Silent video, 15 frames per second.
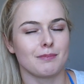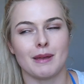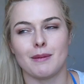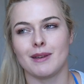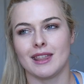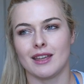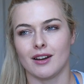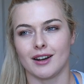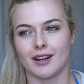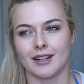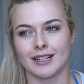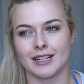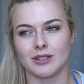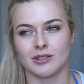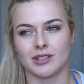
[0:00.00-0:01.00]
Maybe they are
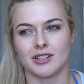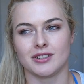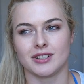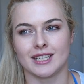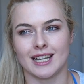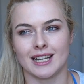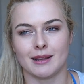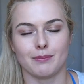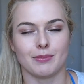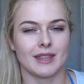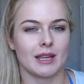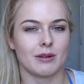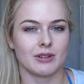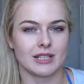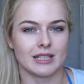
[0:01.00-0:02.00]
and I don't understand it, but
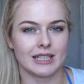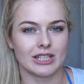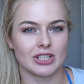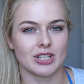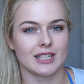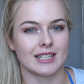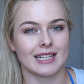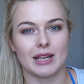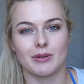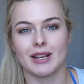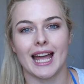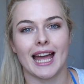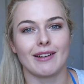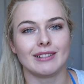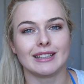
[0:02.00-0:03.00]
they were delicious and I
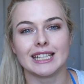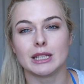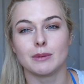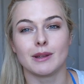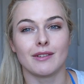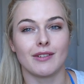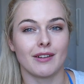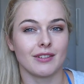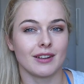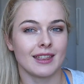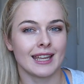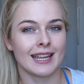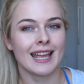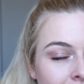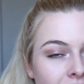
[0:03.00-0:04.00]
would have a little bit of
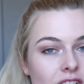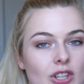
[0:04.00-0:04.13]
everything.